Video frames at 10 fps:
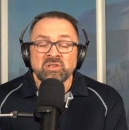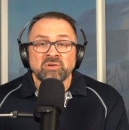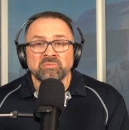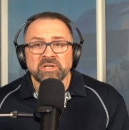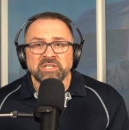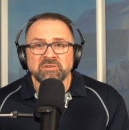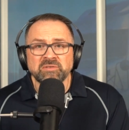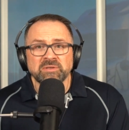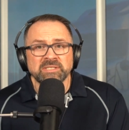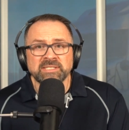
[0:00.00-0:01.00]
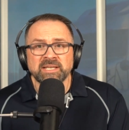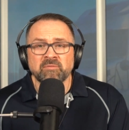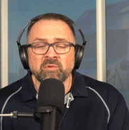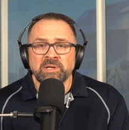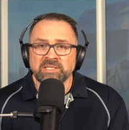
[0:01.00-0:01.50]
Now, you can reach out to us in
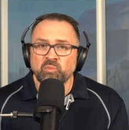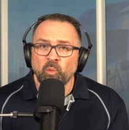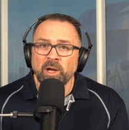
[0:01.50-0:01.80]
several ways.